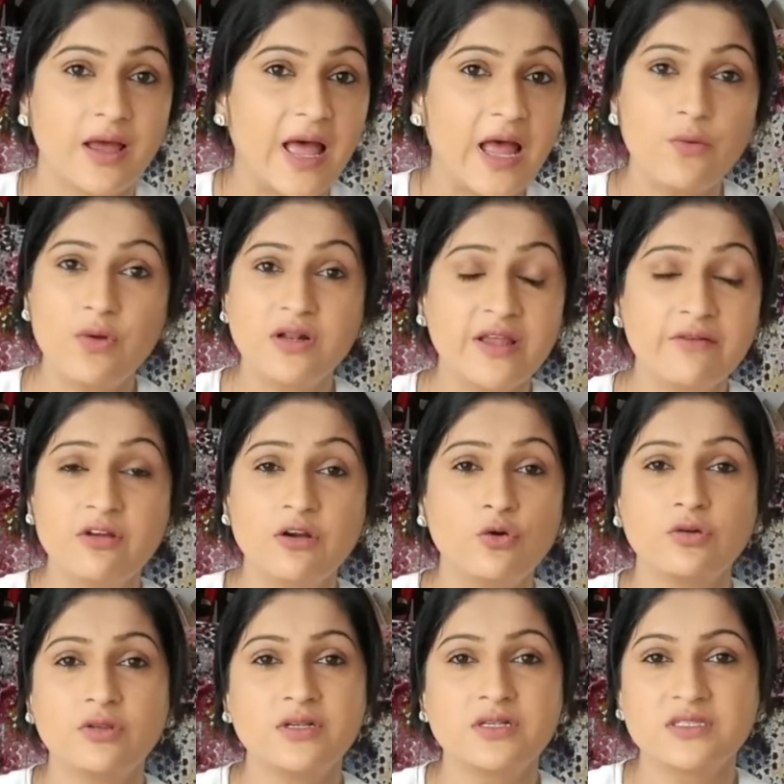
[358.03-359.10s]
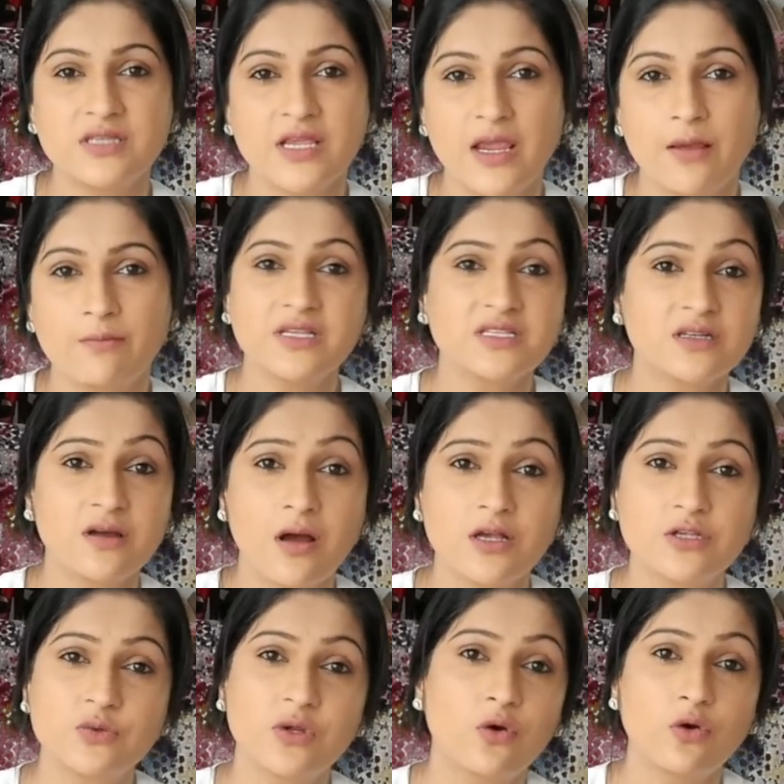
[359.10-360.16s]
I will never look the same. My
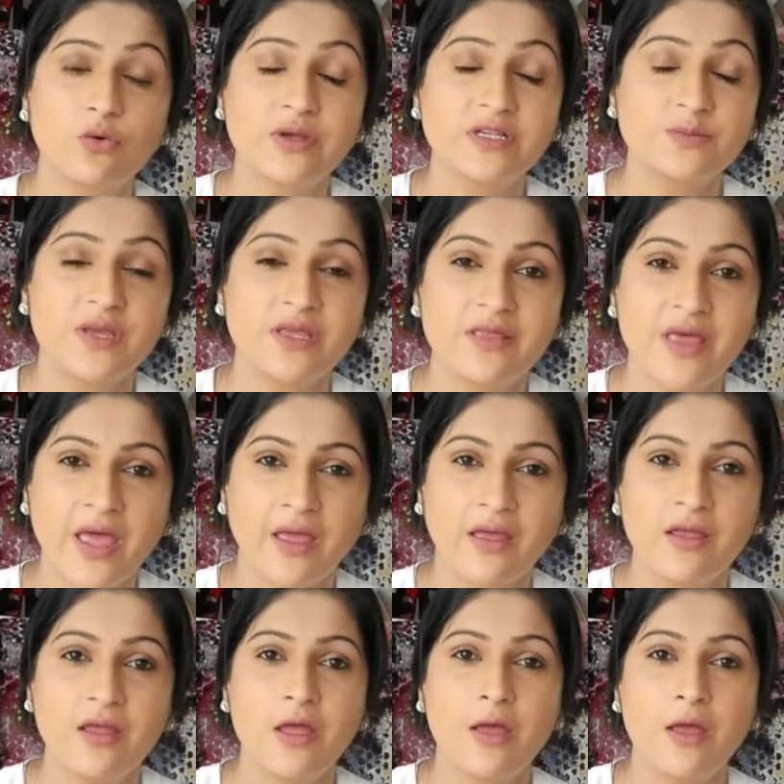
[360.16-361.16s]
scars will always be there.